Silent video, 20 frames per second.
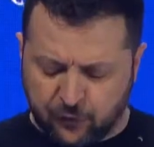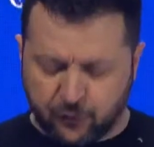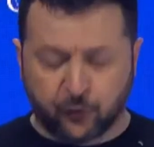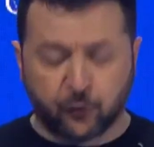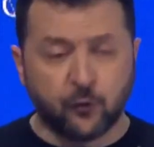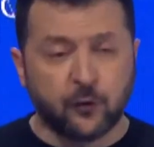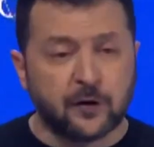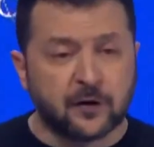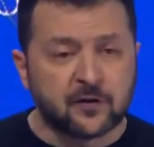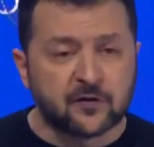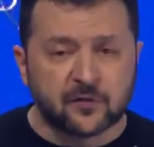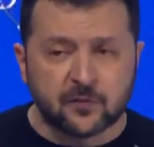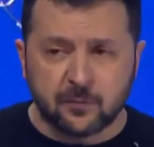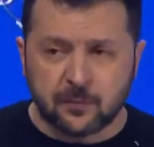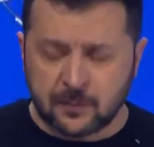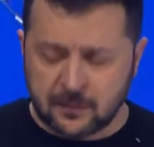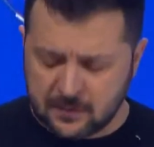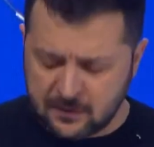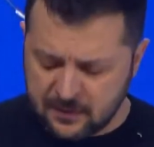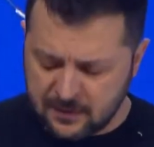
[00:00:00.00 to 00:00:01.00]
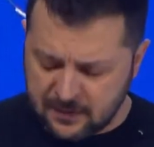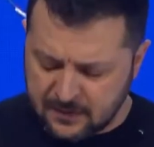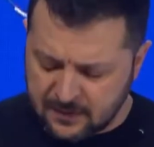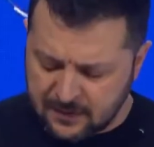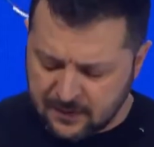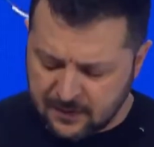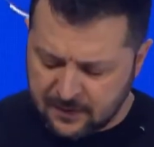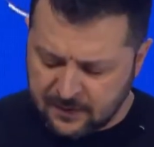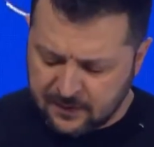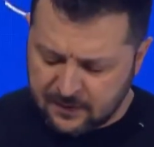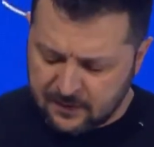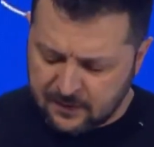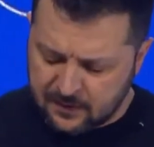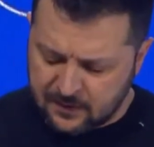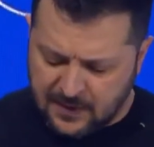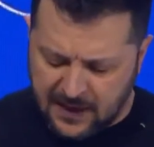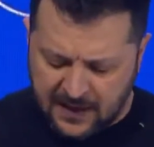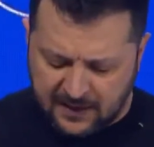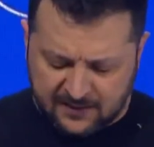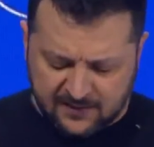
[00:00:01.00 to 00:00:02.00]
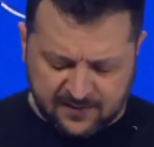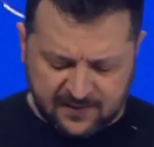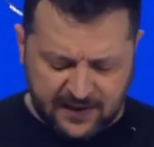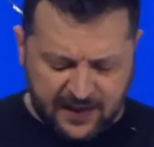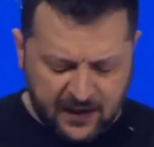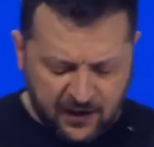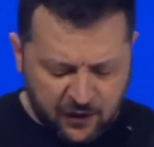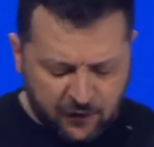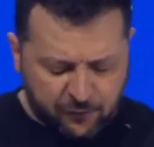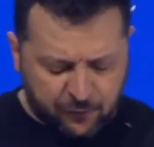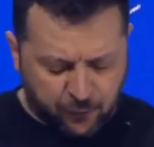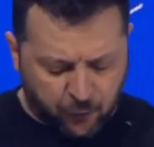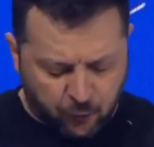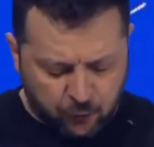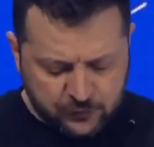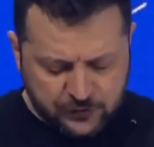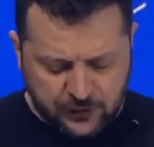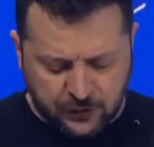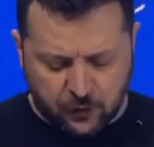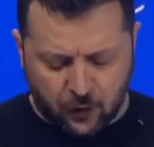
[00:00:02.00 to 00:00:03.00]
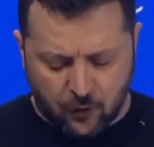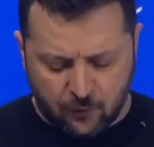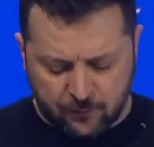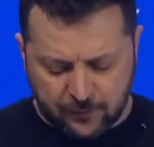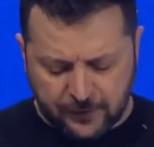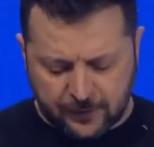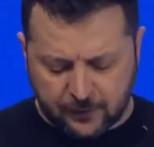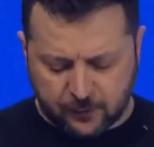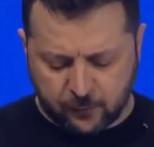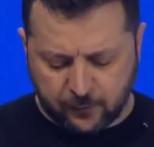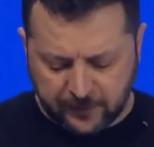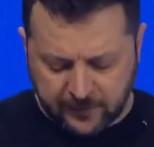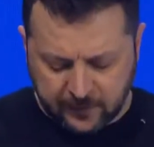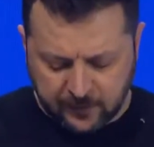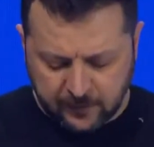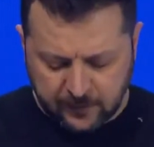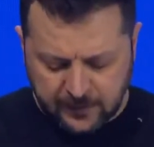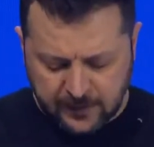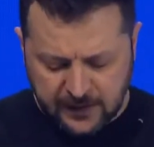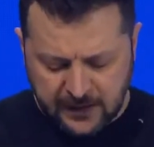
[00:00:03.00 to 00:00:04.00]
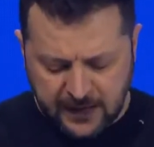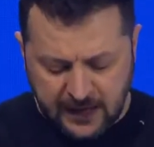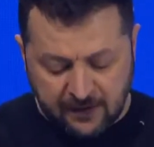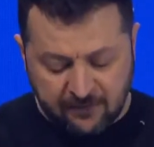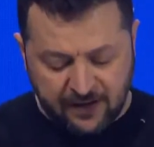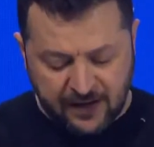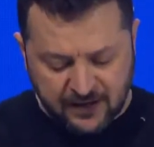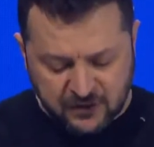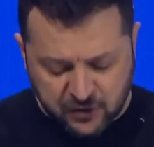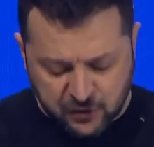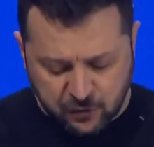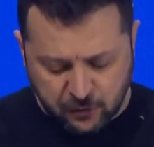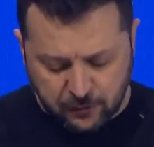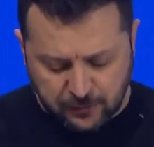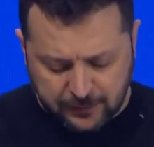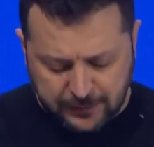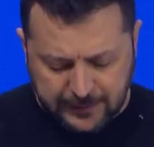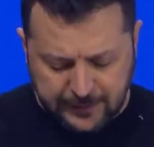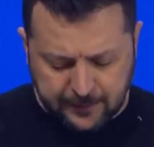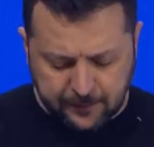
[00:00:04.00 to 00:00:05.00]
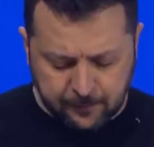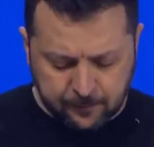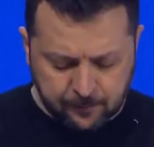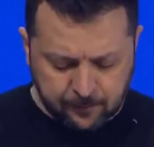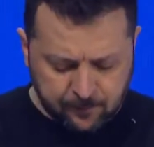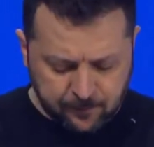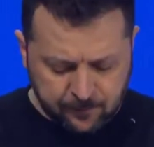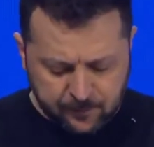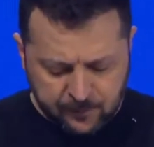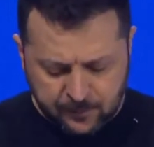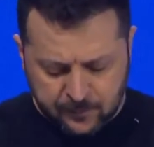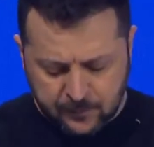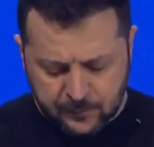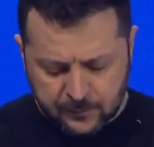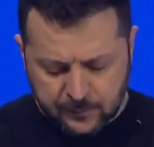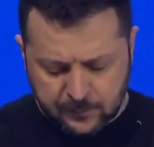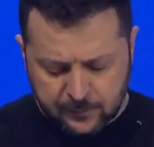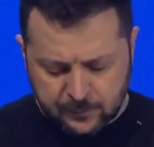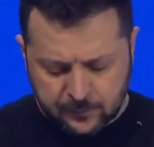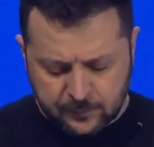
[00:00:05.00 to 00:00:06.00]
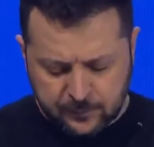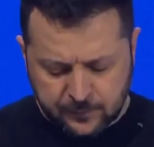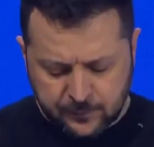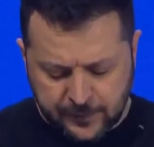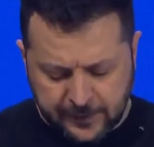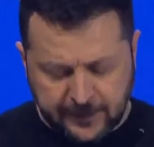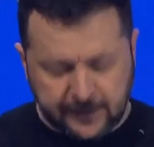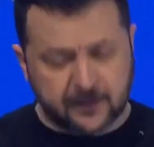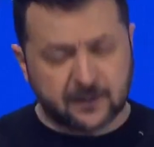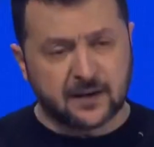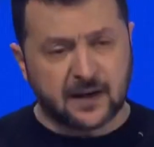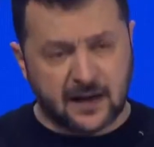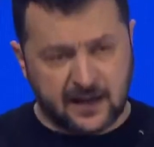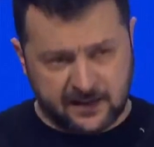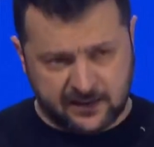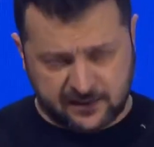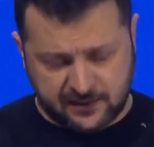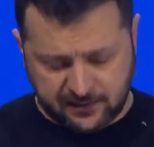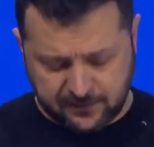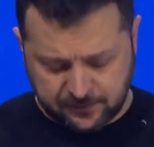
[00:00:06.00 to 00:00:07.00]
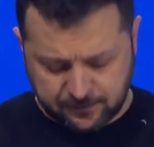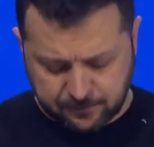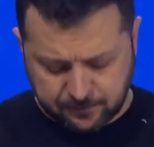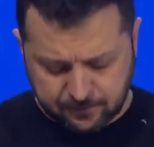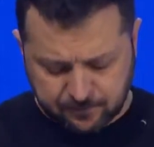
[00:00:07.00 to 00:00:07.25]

truism that any frozen conflict will eventually reignite.